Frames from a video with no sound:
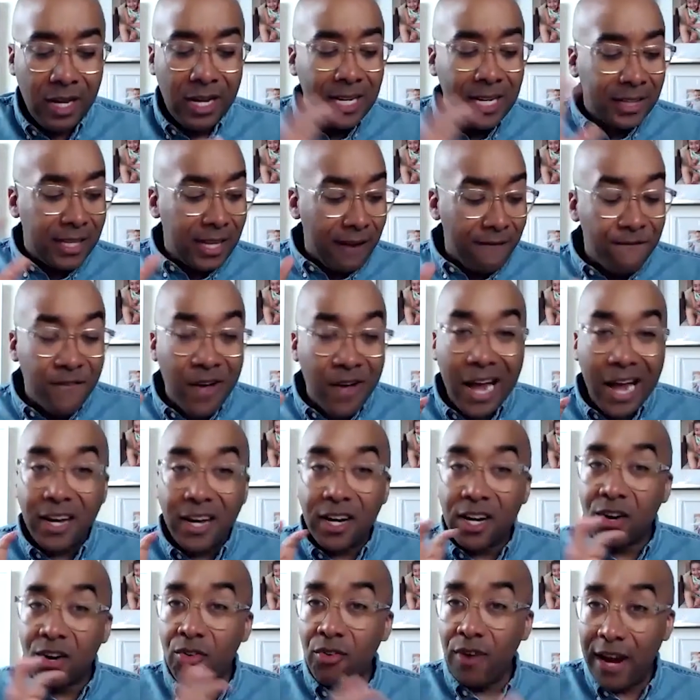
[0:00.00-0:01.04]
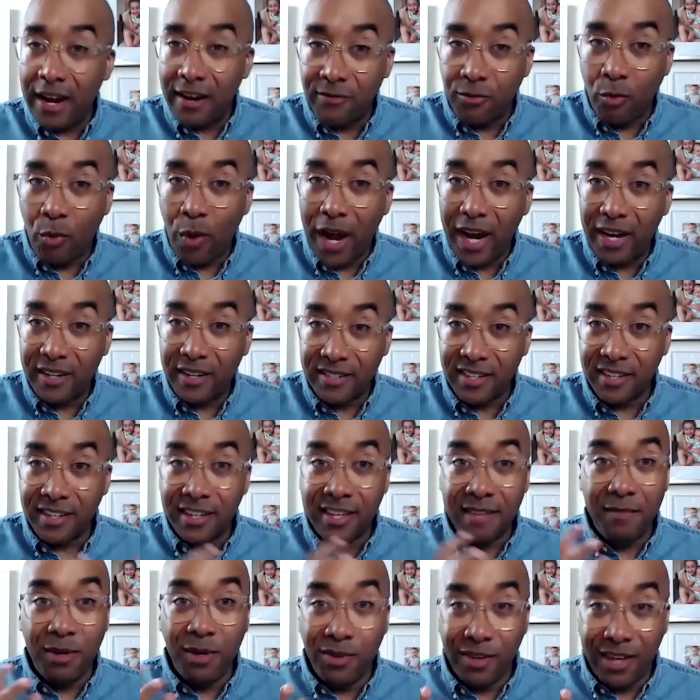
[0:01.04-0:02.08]
Then they find a creative way to
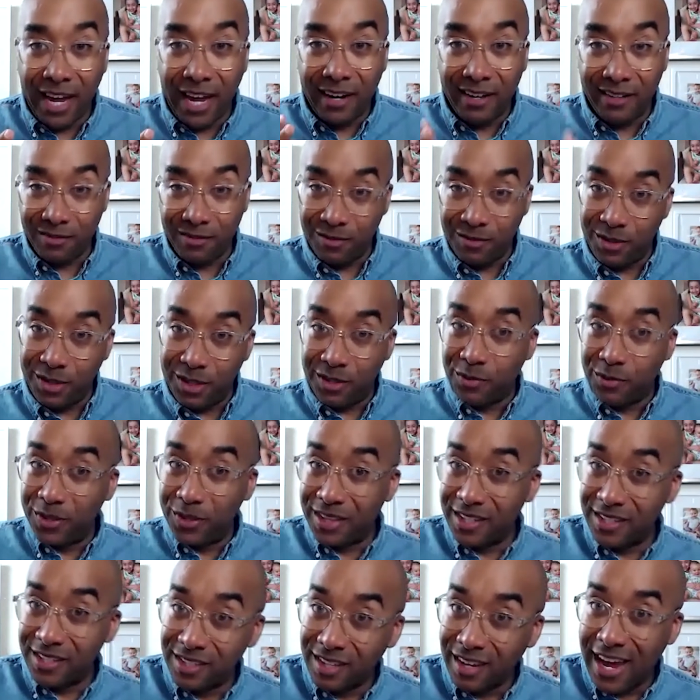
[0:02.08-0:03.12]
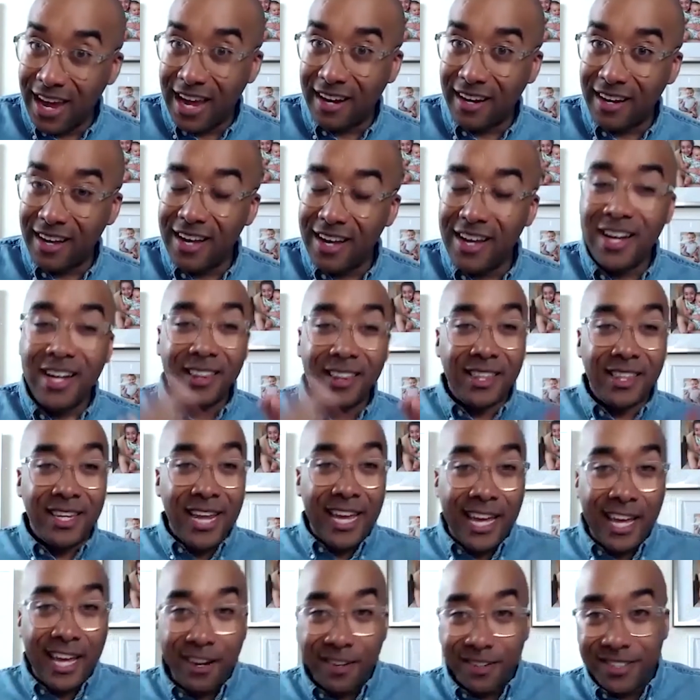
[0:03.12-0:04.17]
communicate it with a slant. Then they
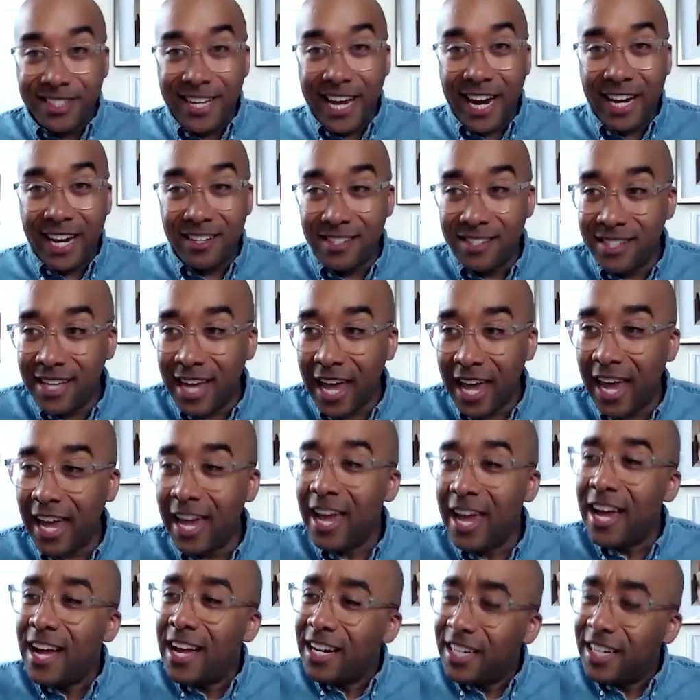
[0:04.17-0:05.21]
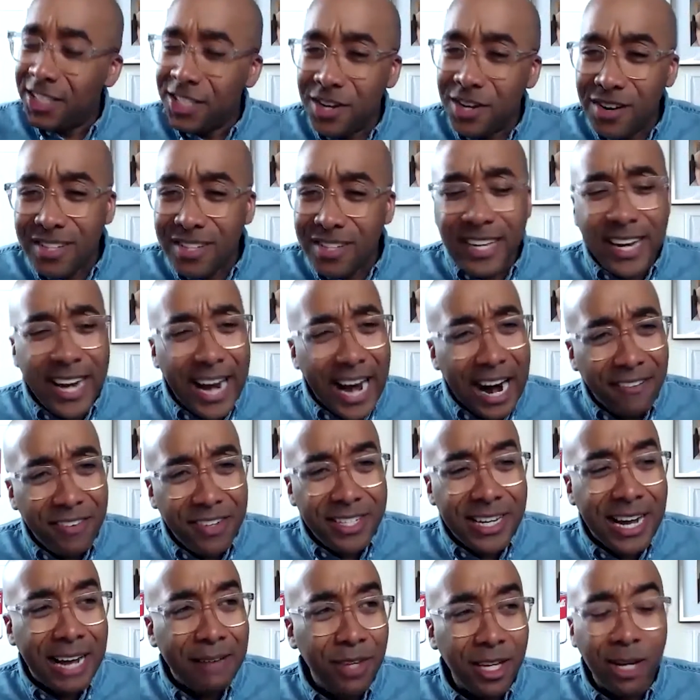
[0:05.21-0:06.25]
get on stage and say, "Do you notice that every
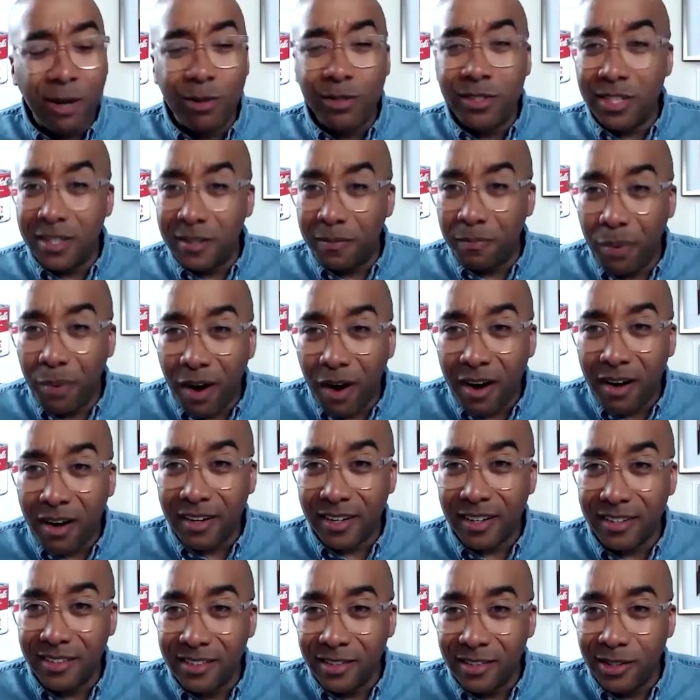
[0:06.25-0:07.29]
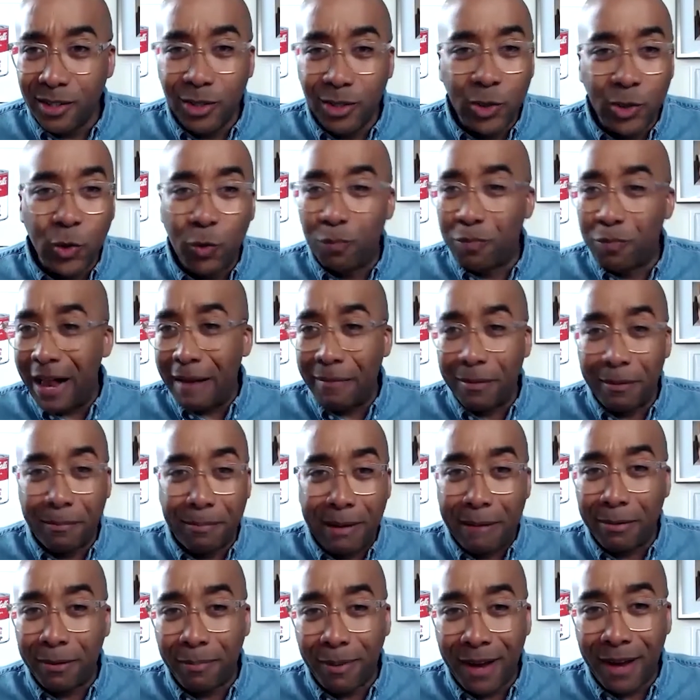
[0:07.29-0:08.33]
time you go to the park, you do blah, blah, blah,
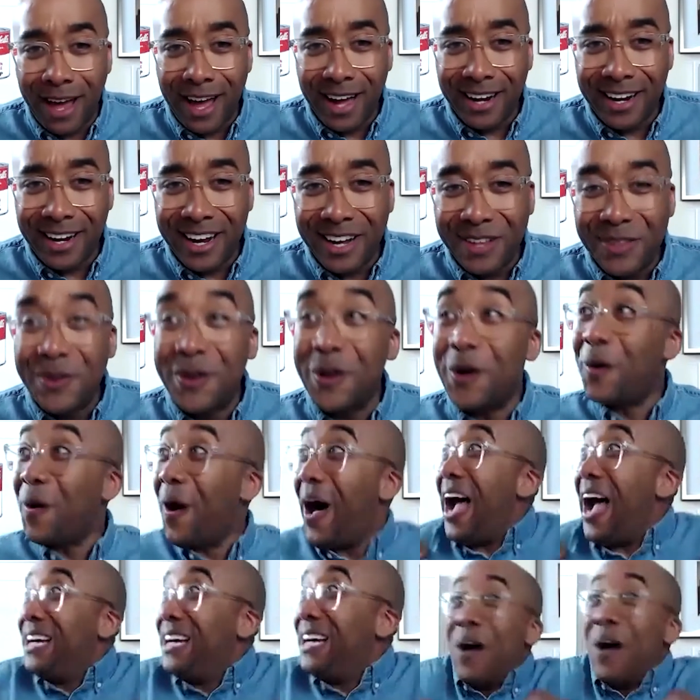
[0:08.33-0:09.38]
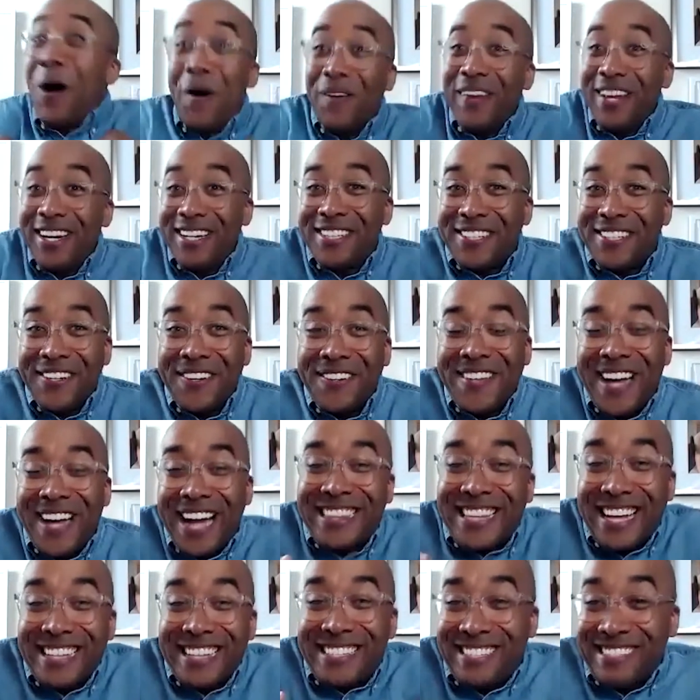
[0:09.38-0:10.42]
blah, blah?" And you go, "I totally do that.
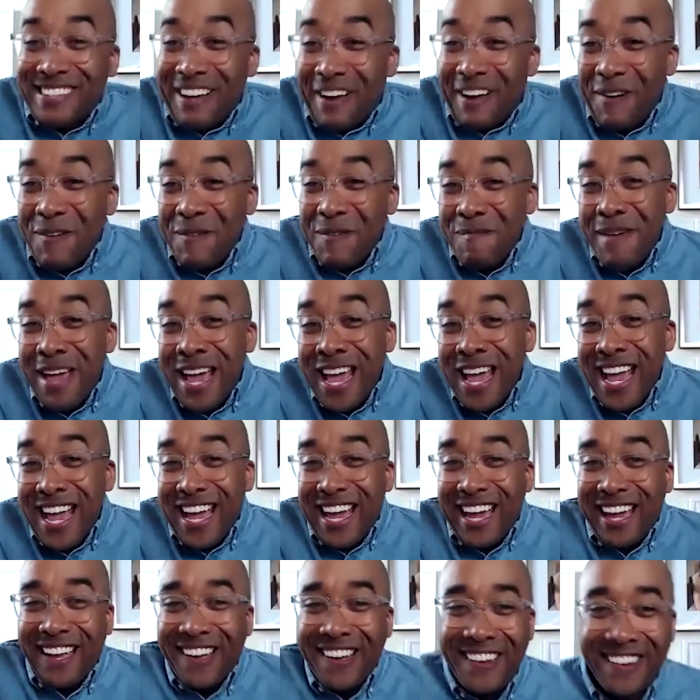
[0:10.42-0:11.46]
That's so me."